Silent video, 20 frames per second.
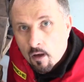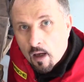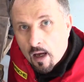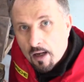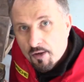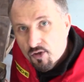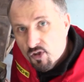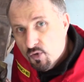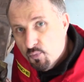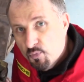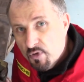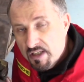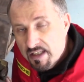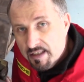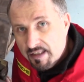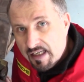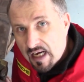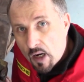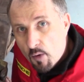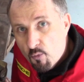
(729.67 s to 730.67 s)
I'll just bring the
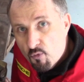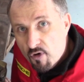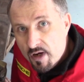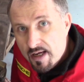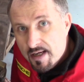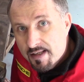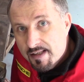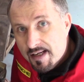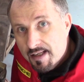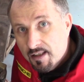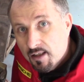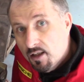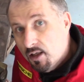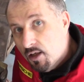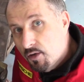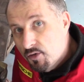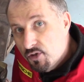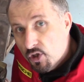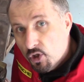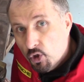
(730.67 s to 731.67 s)
camera in and take a
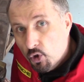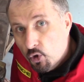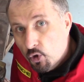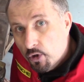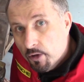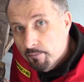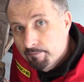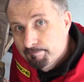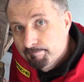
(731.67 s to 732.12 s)
closer look.